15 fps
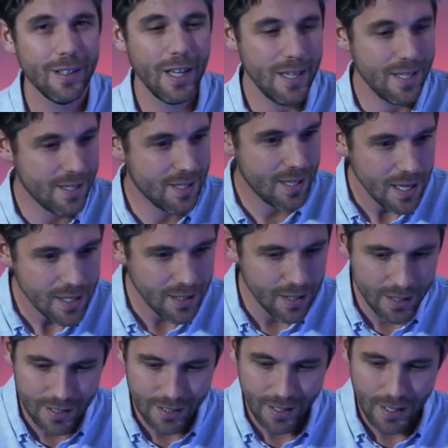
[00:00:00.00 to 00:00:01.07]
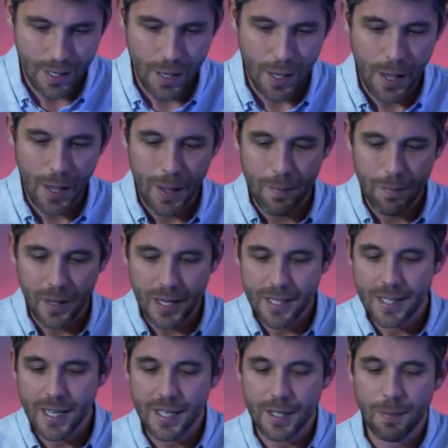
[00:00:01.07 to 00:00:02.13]
He says it, but he
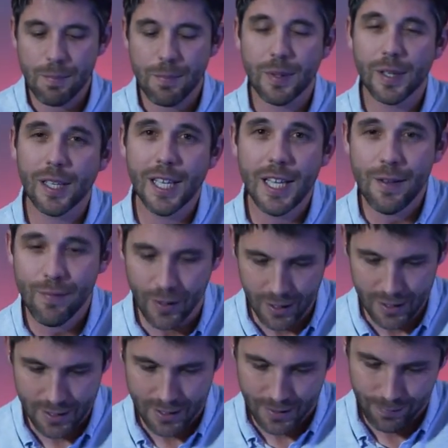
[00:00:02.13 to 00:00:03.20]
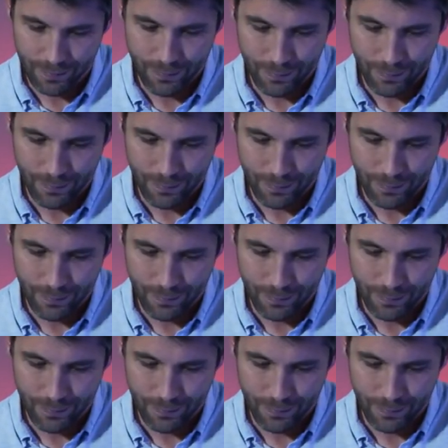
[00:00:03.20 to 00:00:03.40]
doesn't believe it.